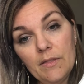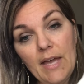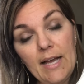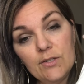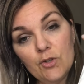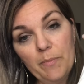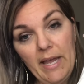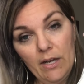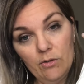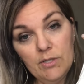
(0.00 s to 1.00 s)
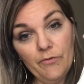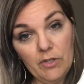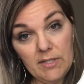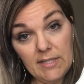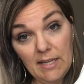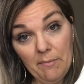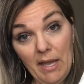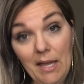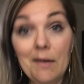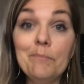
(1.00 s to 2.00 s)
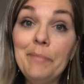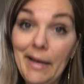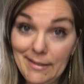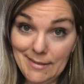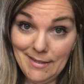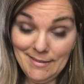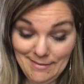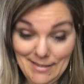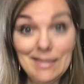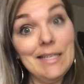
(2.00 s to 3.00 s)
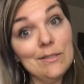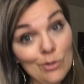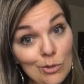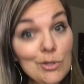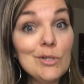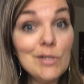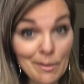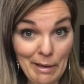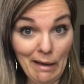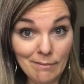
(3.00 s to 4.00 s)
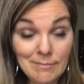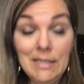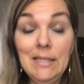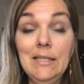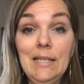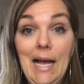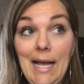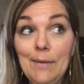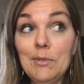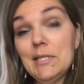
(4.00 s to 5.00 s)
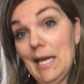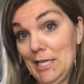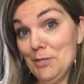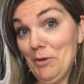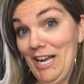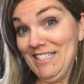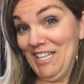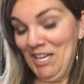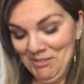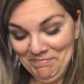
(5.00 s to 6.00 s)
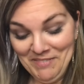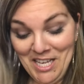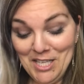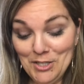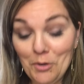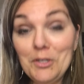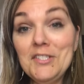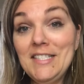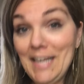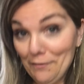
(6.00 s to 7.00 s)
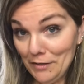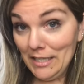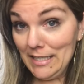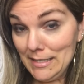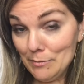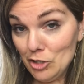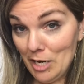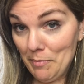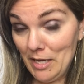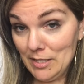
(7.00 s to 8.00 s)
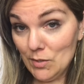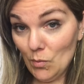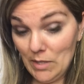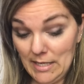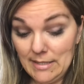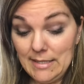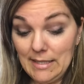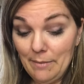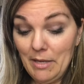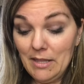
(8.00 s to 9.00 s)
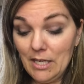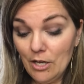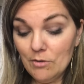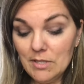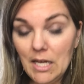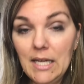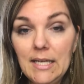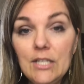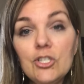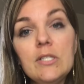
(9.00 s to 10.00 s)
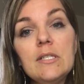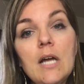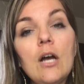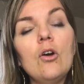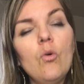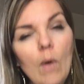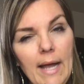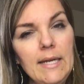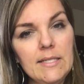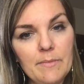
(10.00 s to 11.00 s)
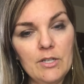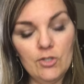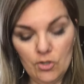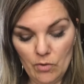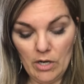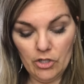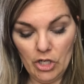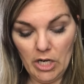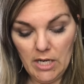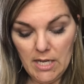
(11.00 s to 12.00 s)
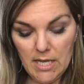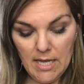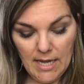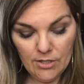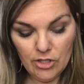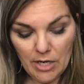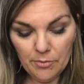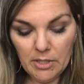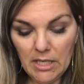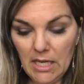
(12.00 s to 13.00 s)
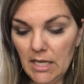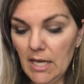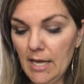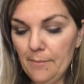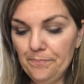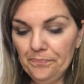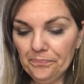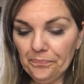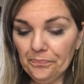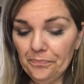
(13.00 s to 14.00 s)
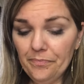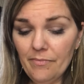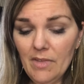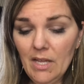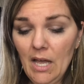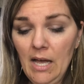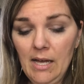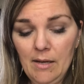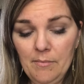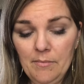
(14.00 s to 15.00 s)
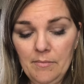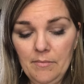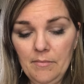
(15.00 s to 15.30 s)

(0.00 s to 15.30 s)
extra panels for slimming, but these girls are slimming. I was kind of surprised. So there's definitely some shaping and slimming that goes on, just not quite as much structure. And generally, I